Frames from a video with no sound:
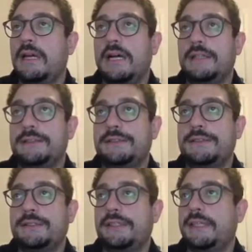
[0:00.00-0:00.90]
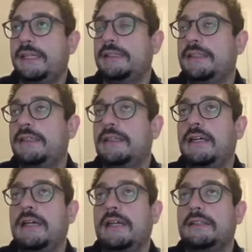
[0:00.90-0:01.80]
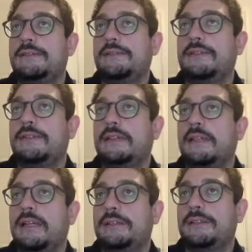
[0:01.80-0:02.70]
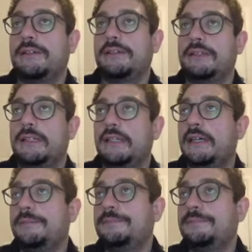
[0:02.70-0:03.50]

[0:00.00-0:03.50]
just using the editor. Let's have a look. Let's go into the